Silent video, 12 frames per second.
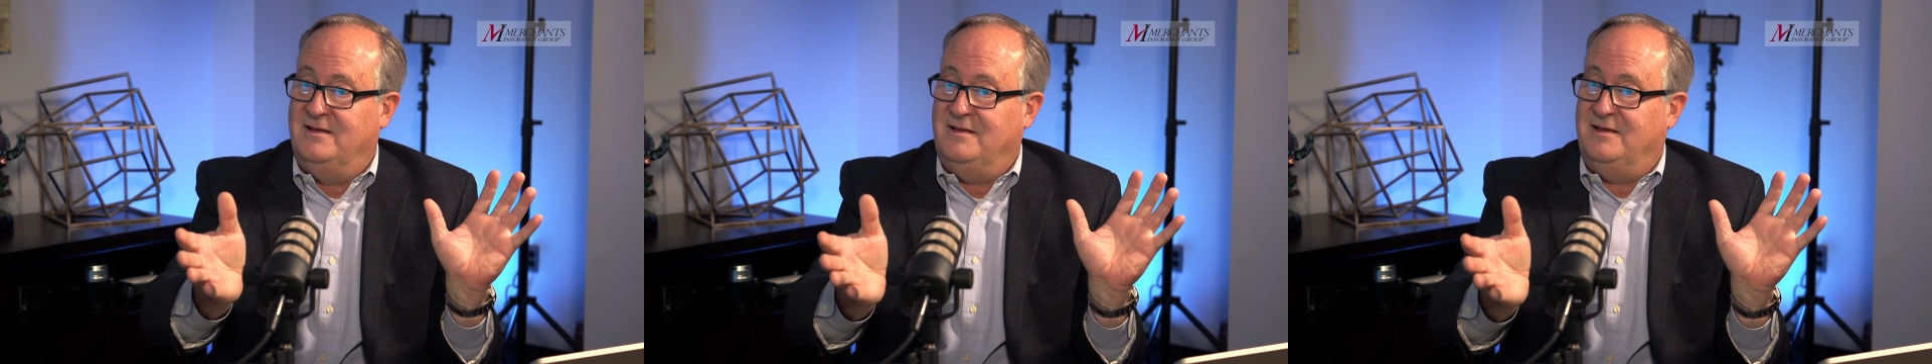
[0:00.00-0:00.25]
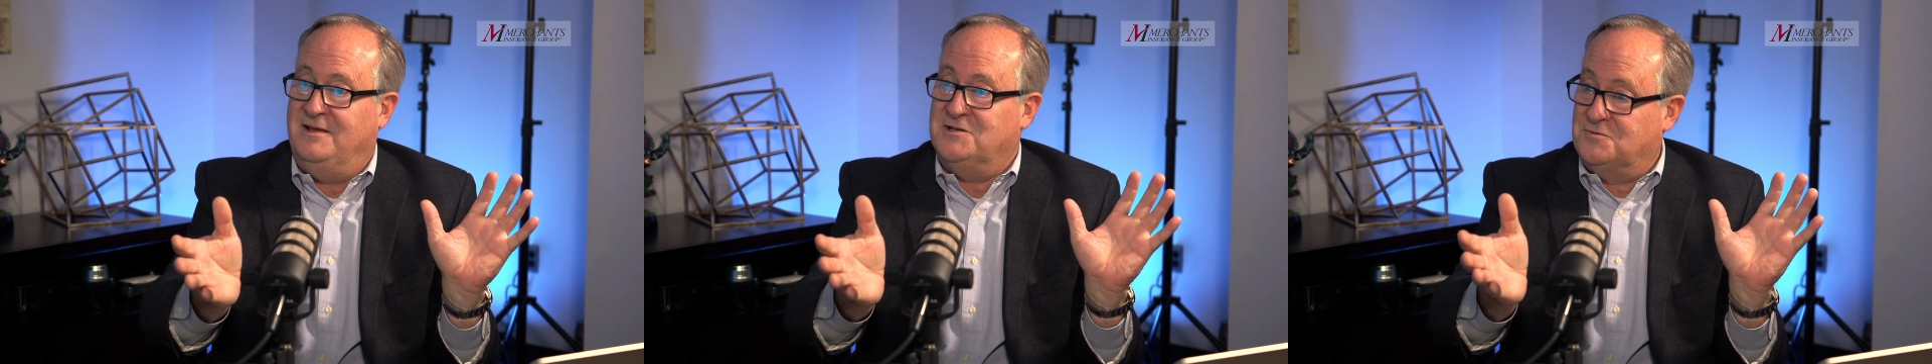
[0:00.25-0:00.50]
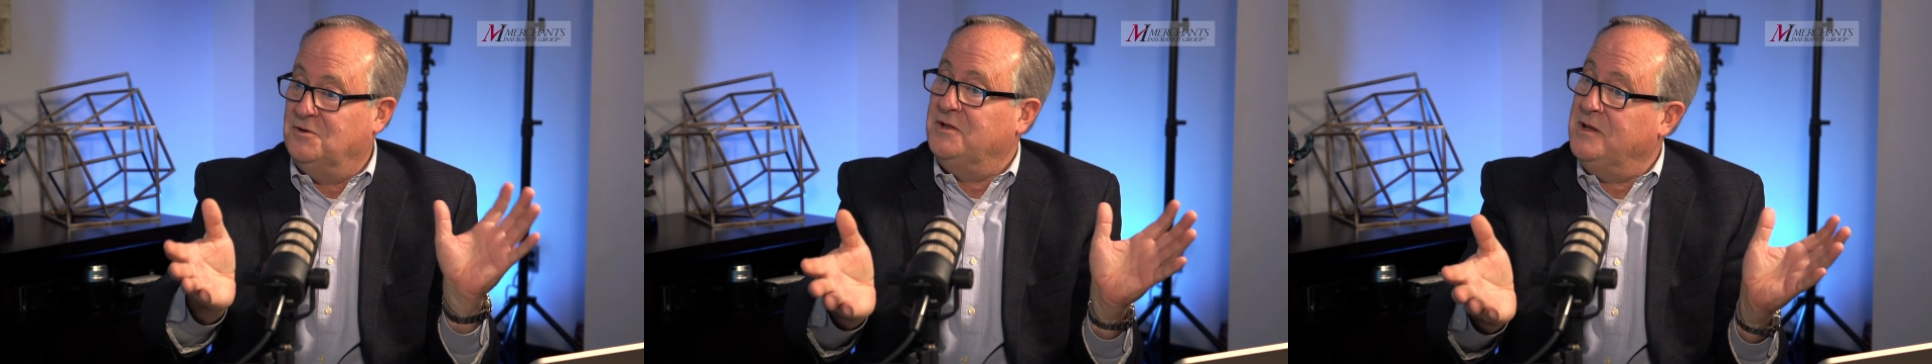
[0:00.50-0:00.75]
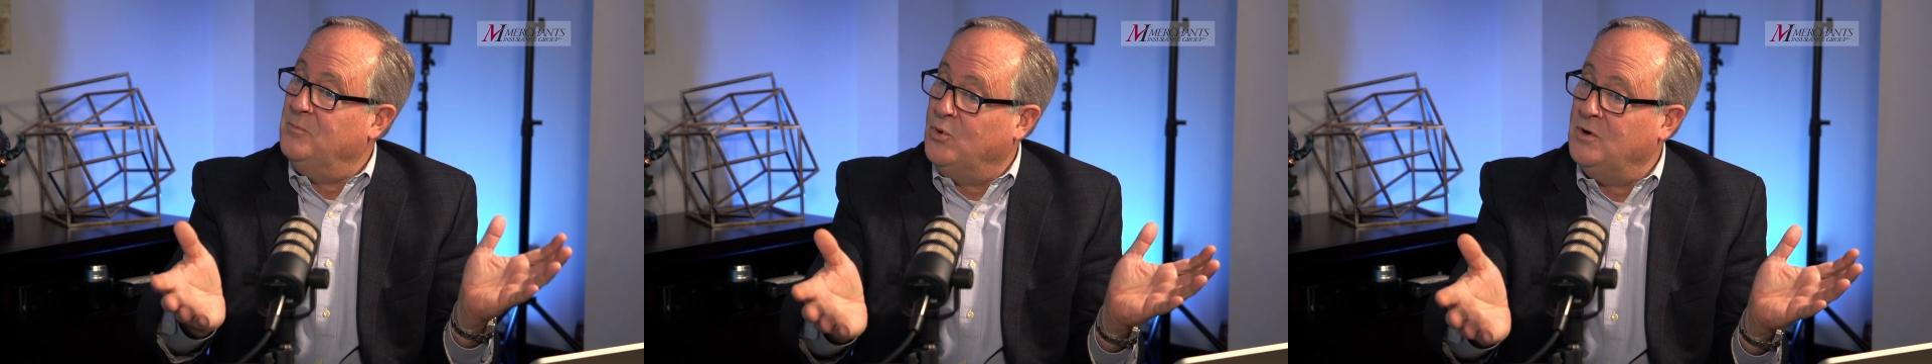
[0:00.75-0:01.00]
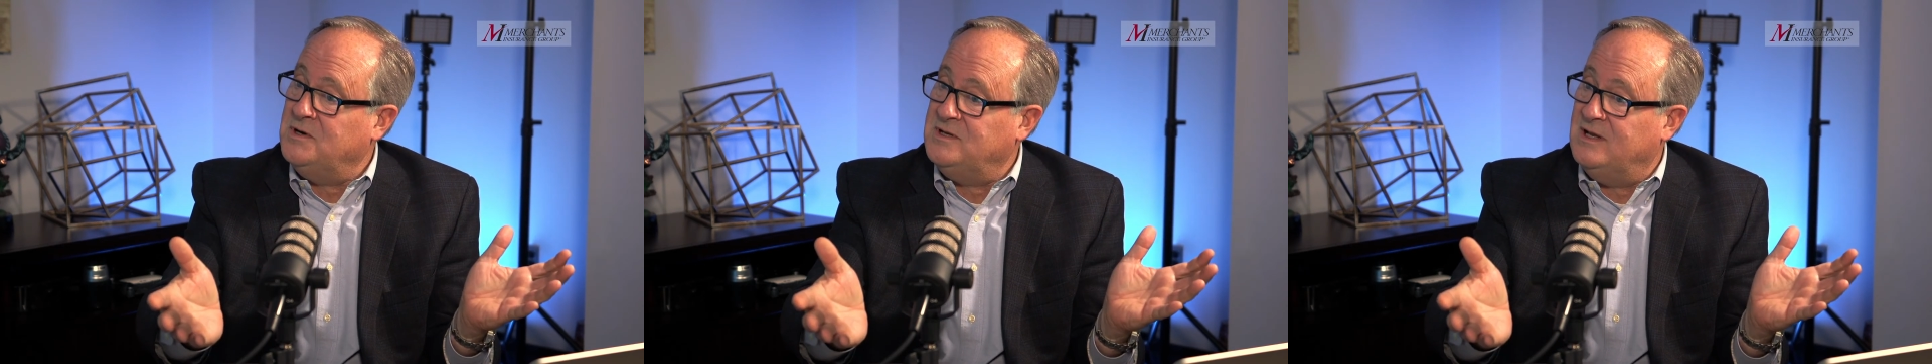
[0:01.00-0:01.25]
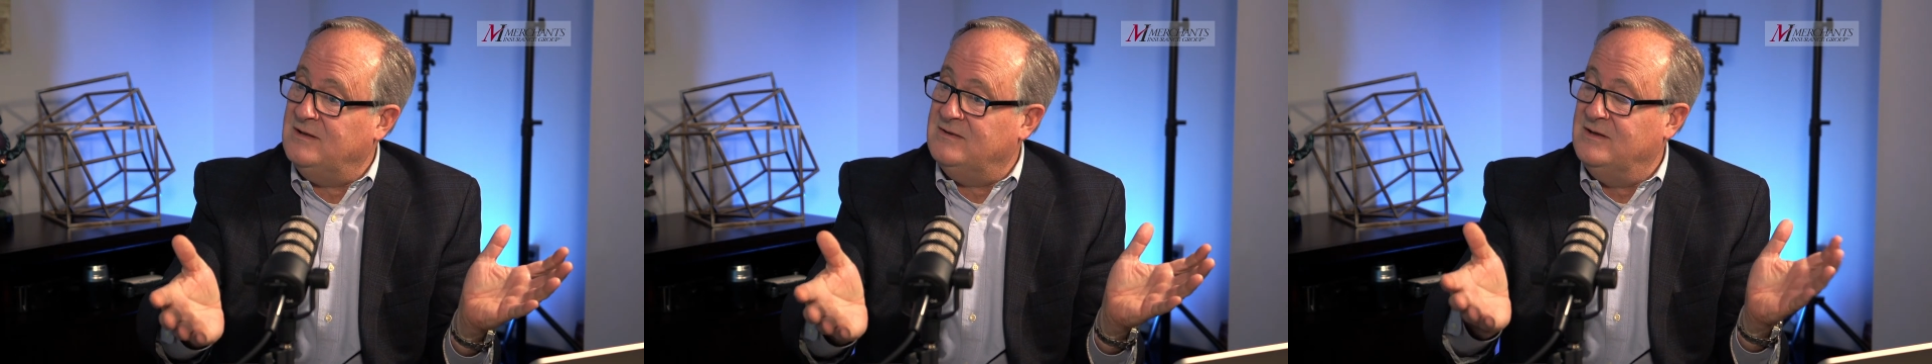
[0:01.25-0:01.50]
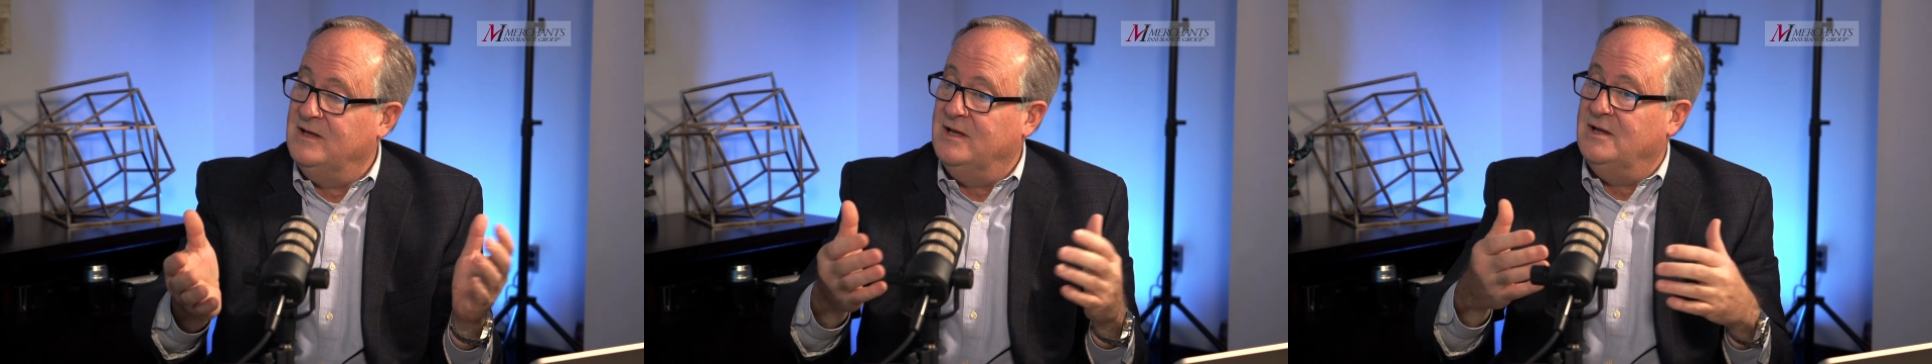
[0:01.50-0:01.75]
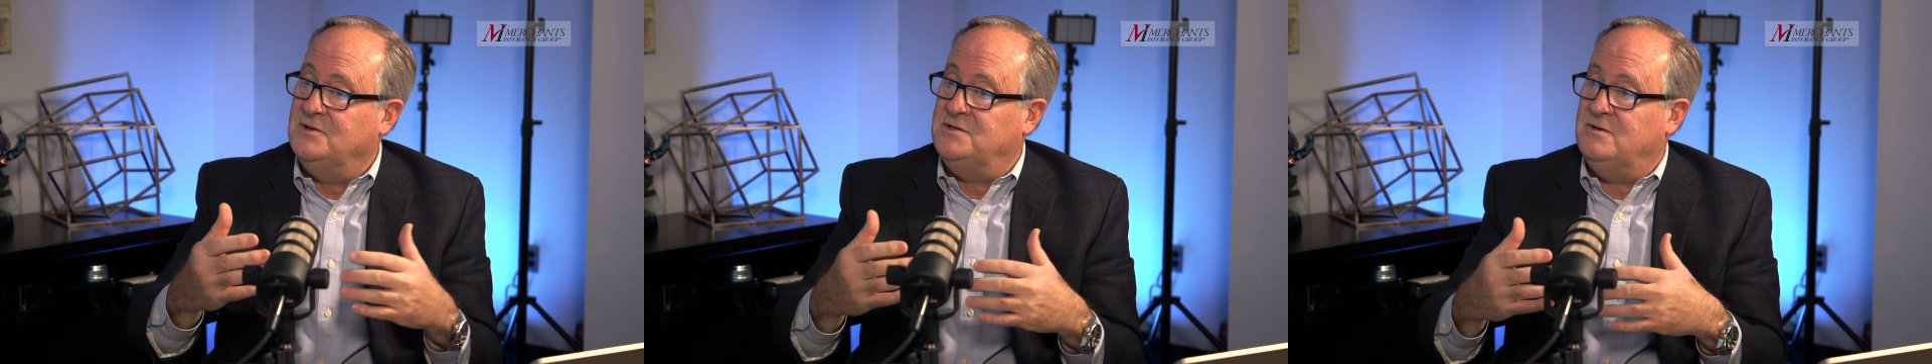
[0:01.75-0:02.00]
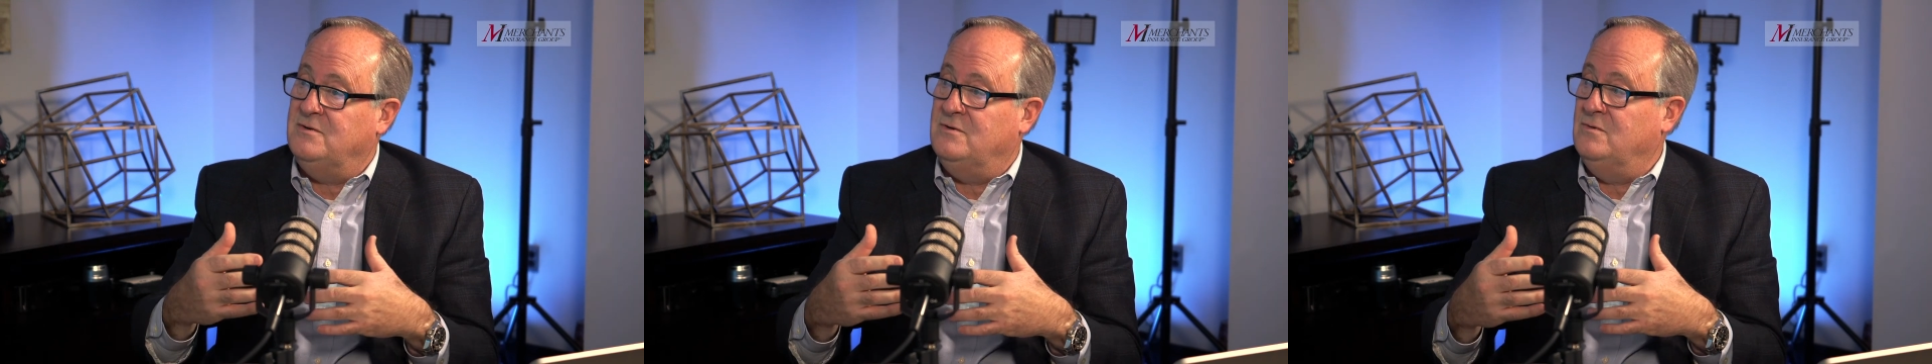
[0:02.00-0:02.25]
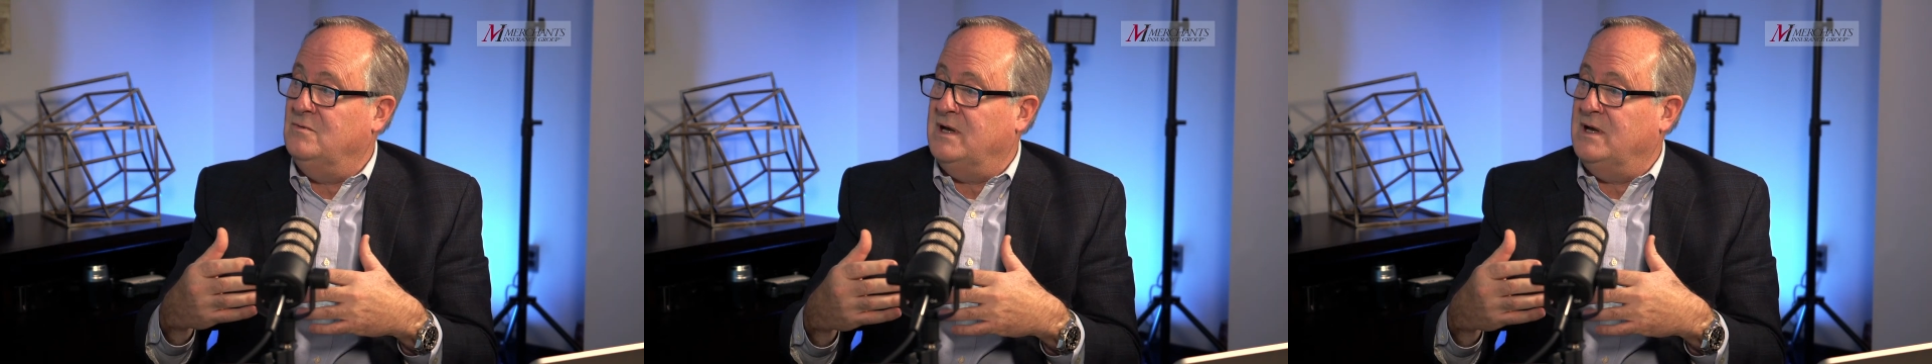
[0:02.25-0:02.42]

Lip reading: is really important to,